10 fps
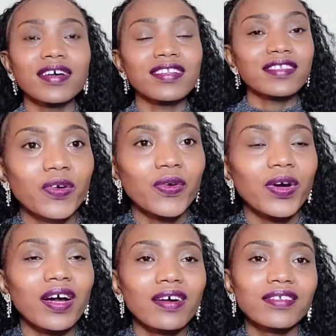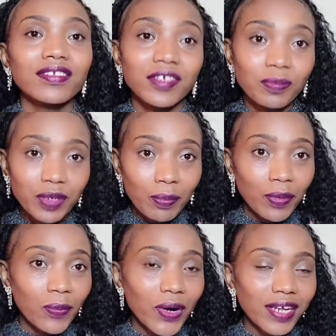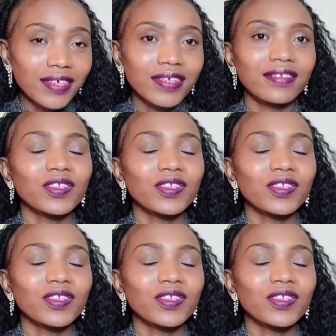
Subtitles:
So tip number one is